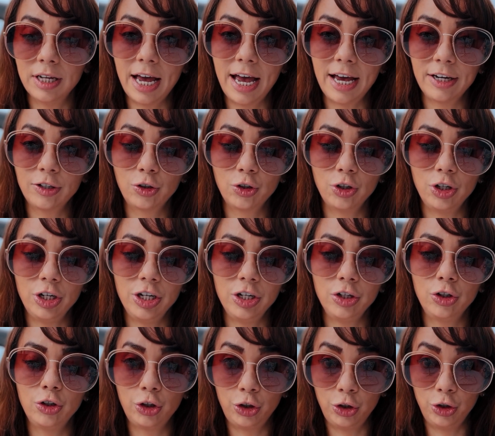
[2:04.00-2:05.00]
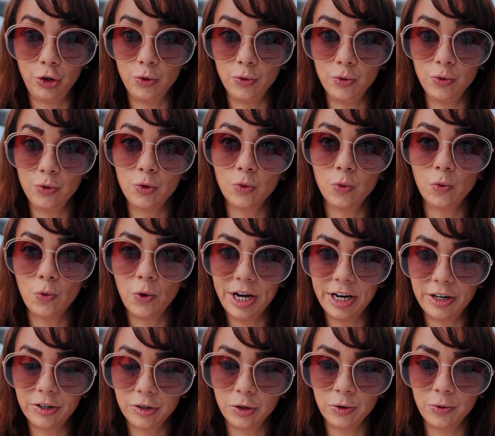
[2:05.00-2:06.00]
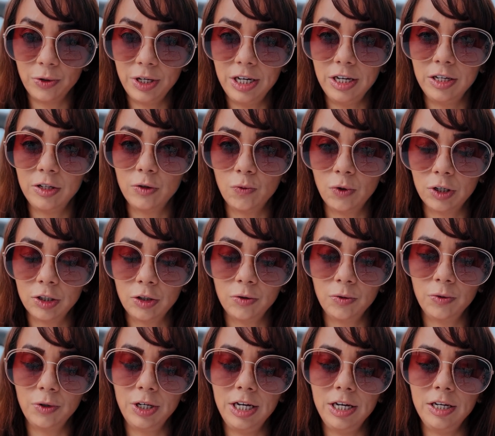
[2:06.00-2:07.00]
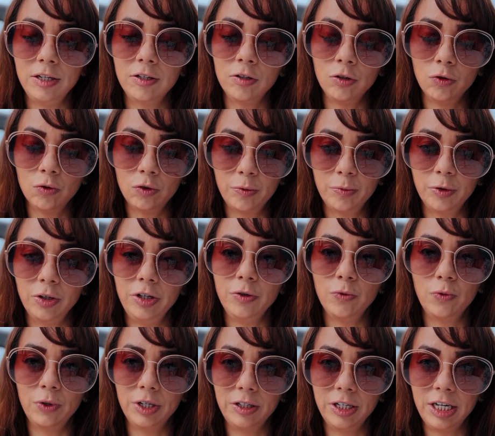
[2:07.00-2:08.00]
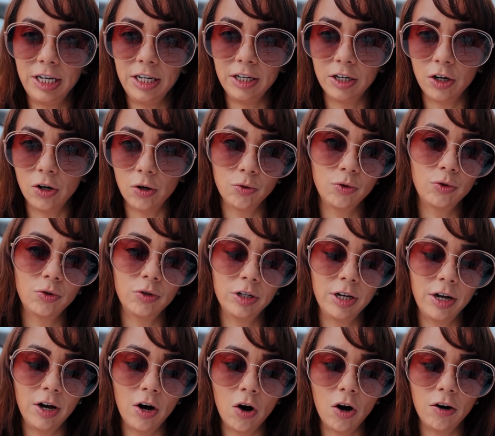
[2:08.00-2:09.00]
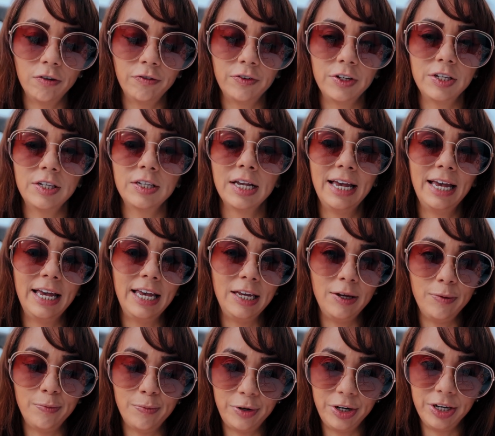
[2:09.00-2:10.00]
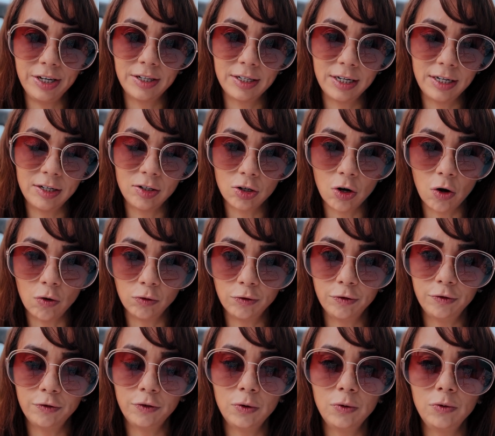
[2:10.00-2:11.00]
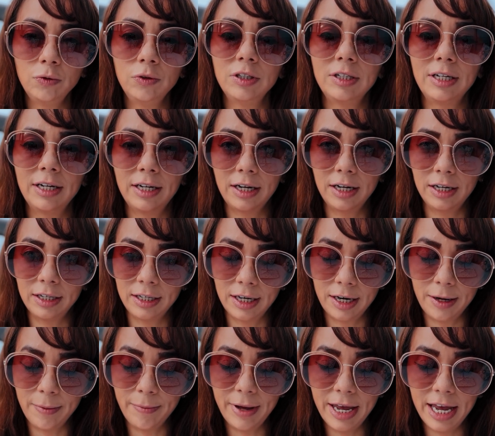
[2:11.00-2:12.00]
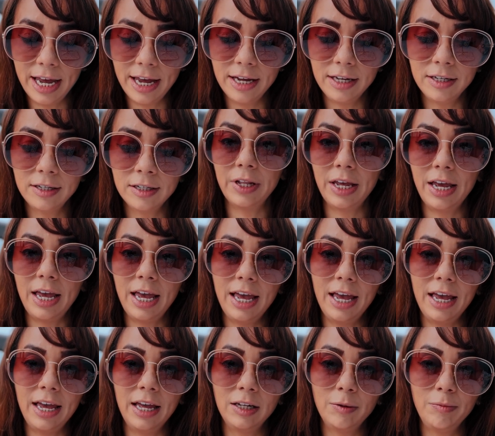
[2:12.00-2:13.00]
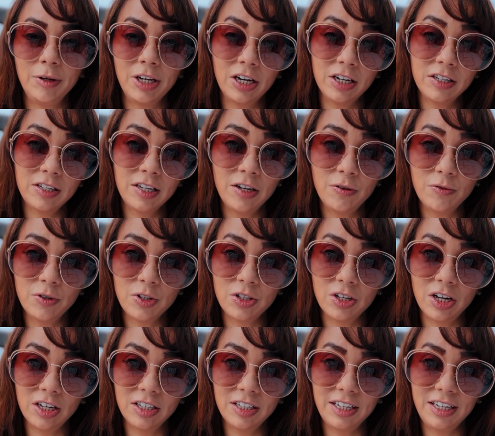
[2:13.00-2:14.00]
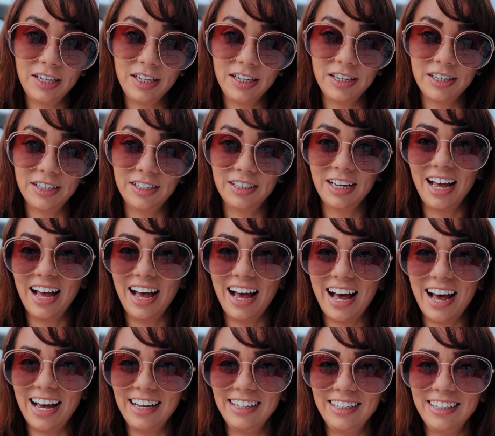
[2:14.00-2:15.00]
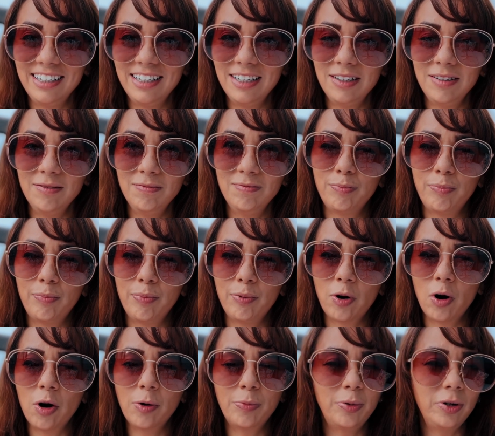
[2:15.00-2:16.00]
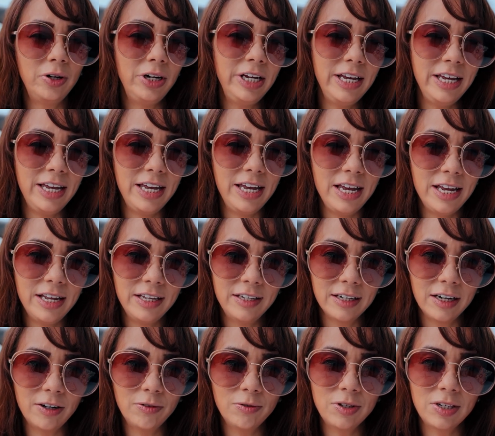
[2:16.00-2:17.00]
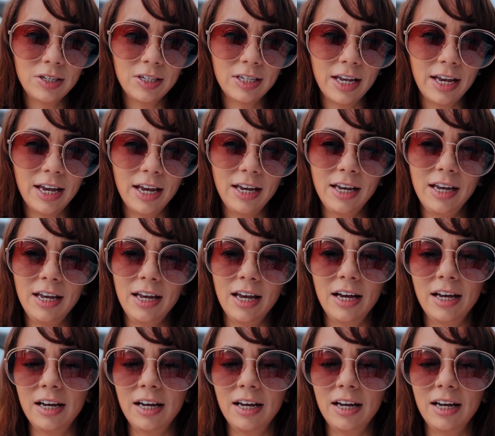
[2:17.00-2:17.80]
actually choose where to eat, what to eat. Normally when he goes to the office, he brings his own food that I made. And because he was not here, I didn't properly eat, I would say,